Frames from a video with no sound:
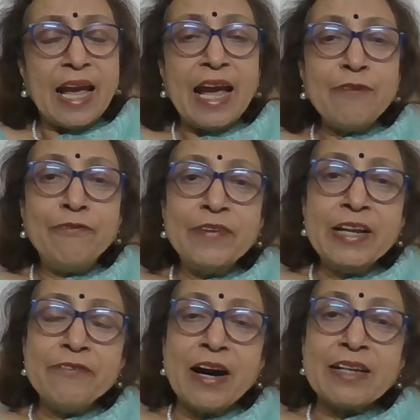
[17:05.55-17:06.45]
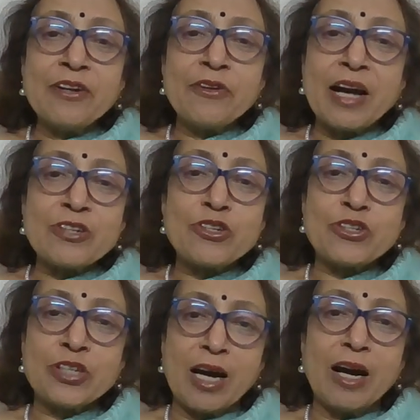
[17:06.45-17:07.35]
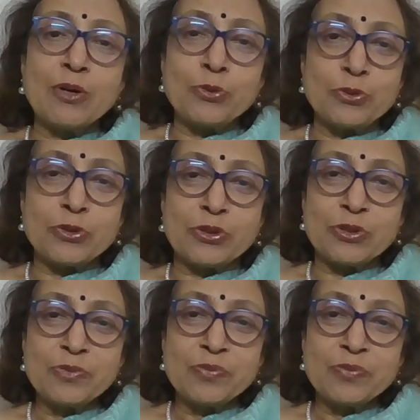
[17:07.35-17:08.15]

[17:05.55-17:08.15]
Everyone rushed out.